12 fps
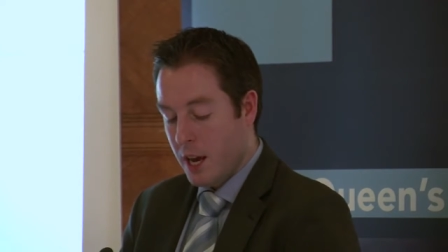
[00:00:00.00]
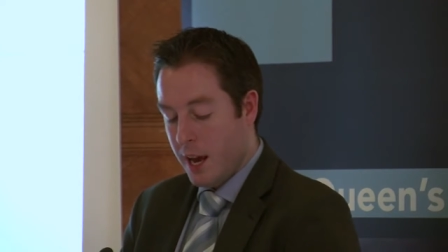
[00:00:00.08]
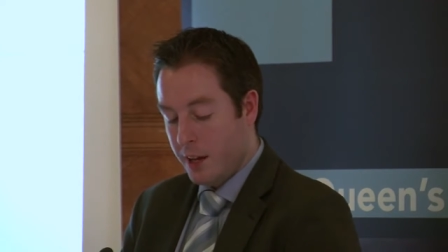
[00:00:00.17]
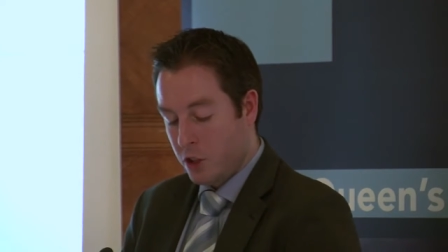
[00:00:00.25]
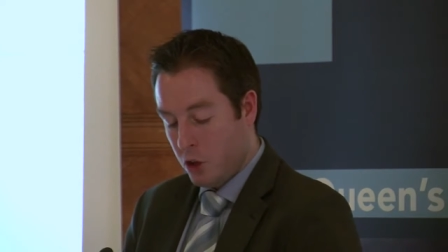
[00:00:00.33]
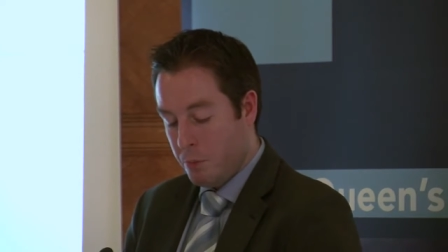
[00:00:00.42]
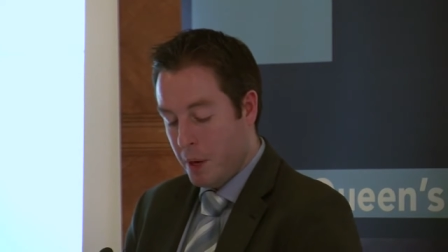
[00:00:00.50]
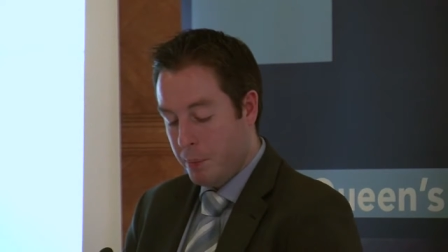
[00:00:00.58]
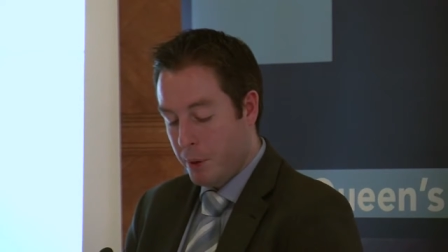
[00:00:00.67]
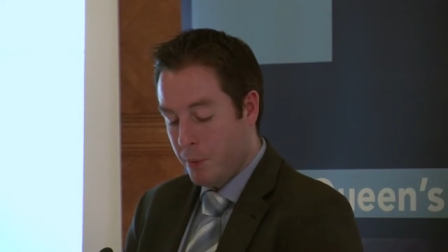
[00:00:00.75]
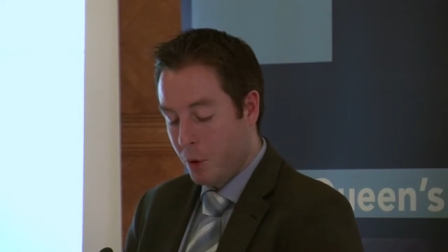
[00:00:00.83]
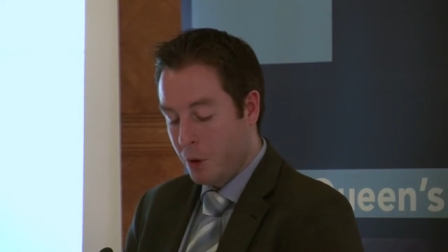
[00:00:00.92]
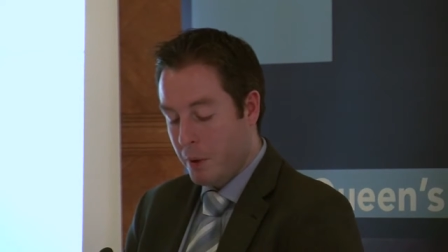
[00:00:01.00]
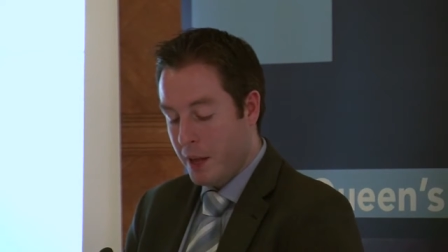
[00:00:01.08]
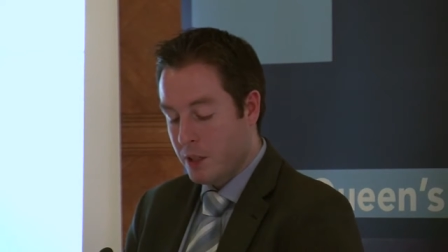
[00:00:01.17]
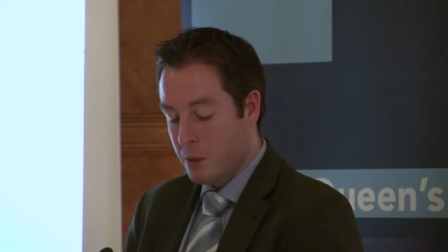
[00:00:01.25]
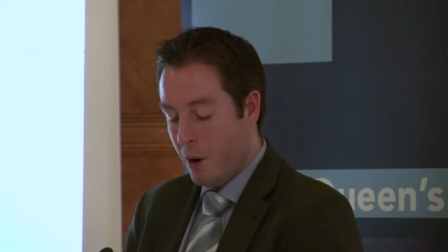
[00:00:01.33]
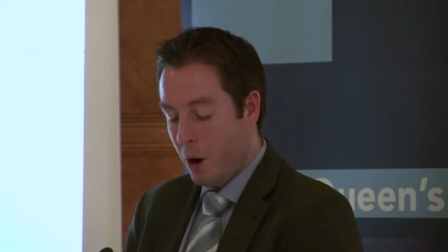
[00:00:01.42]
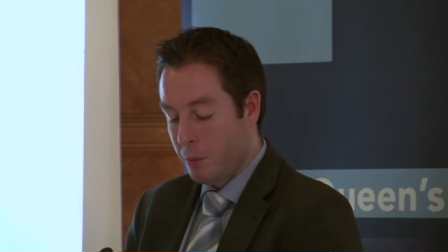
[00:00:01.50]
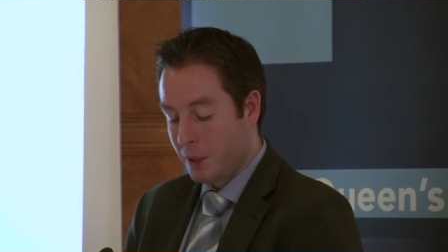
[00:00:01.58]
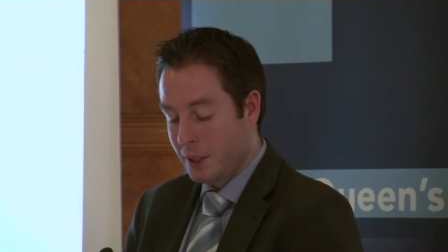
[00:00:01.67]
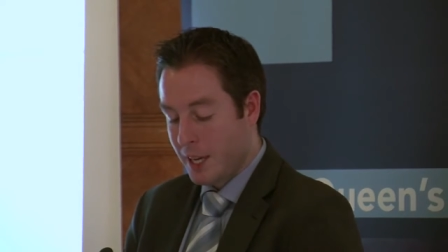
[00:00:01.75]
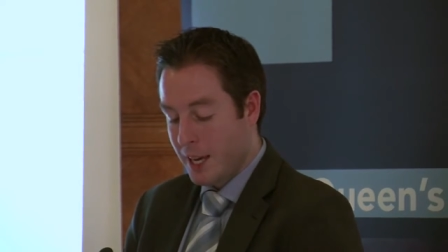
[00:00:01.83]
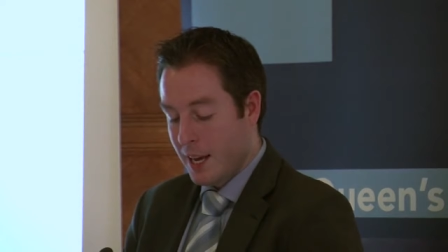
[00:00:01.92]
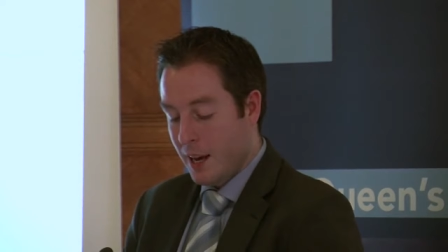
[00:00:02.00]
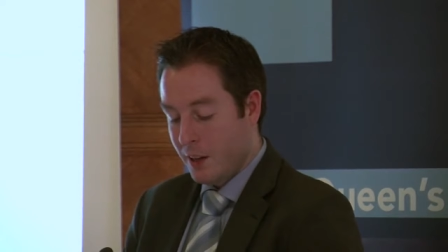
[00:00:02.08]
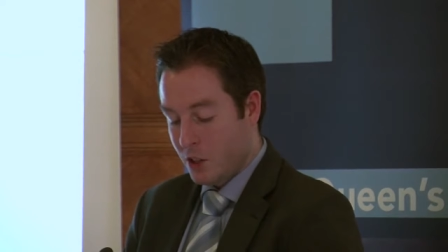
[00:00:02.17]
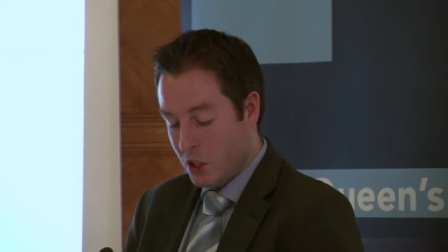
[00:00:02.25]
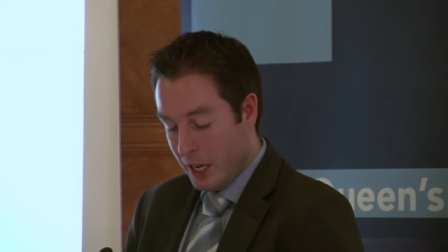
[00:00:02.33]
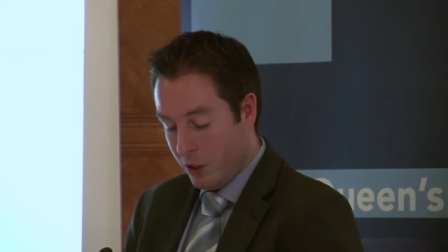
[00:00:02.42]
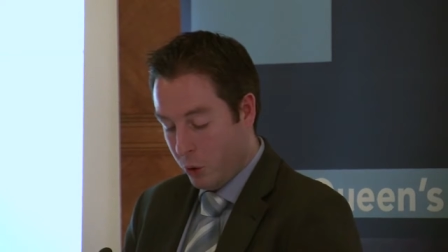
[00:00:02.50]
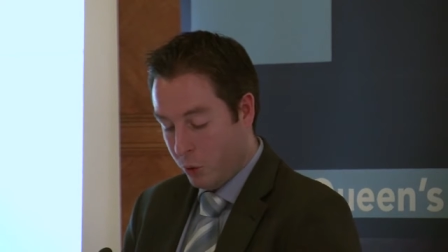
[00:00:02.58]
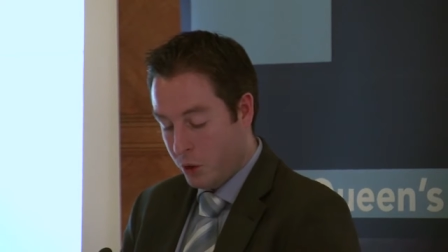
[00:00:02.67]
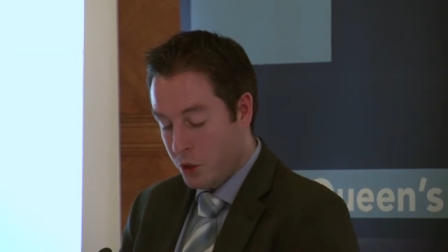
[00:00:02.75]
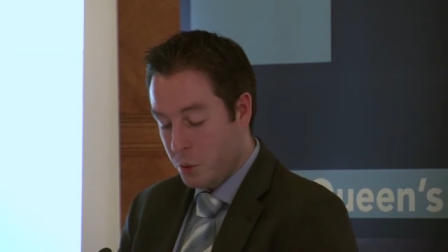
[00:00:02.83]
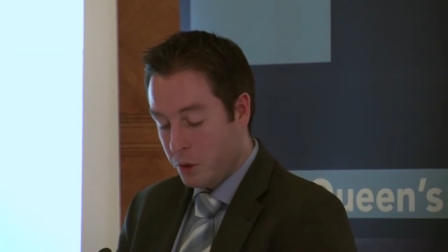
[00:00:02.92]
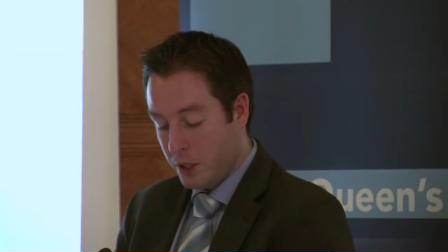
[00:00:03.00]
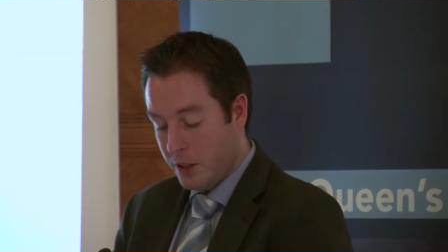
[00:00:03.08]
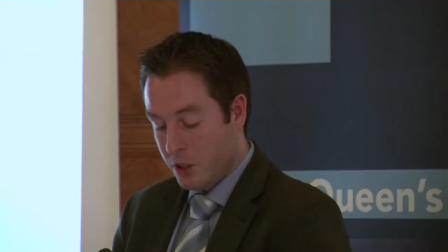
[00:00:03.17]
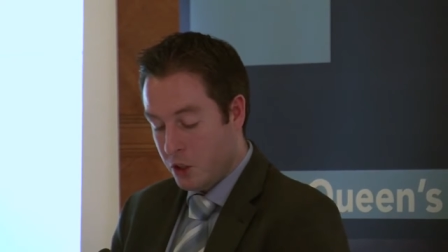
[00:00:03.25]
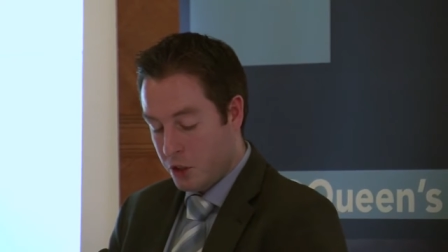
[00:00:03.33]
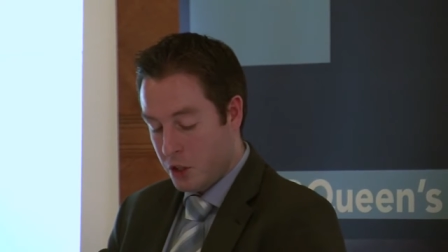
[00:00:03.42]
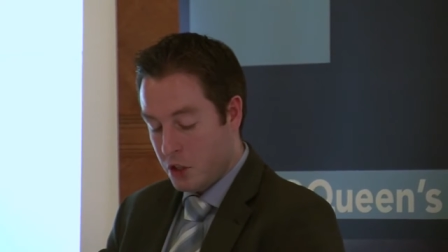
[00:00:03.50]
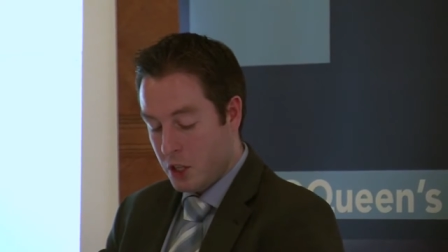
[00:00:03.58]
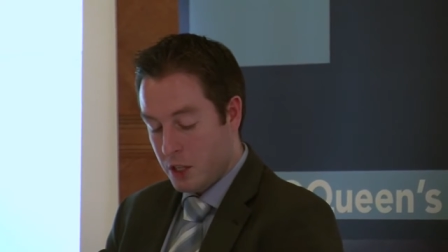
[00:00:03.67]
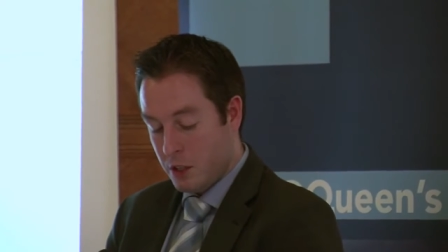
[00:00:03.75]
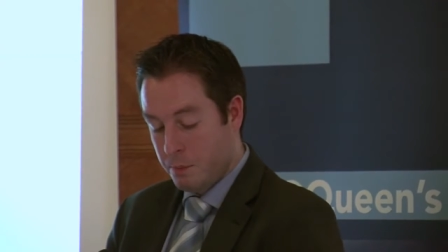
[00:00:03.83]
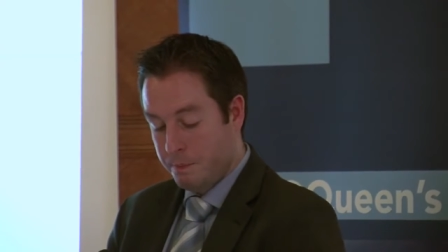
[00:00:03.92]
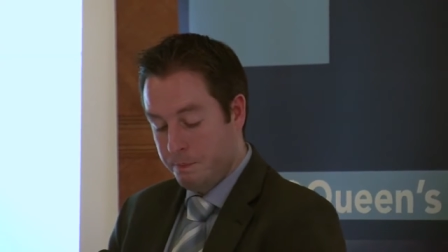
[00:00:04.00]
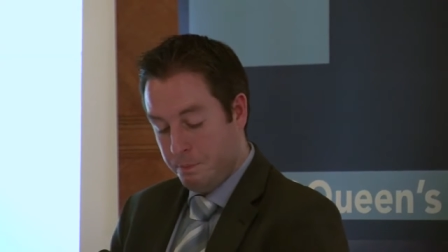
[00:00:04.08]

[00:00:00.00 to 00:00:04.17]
and should be promoted by the Department and stakeholders within the justice system.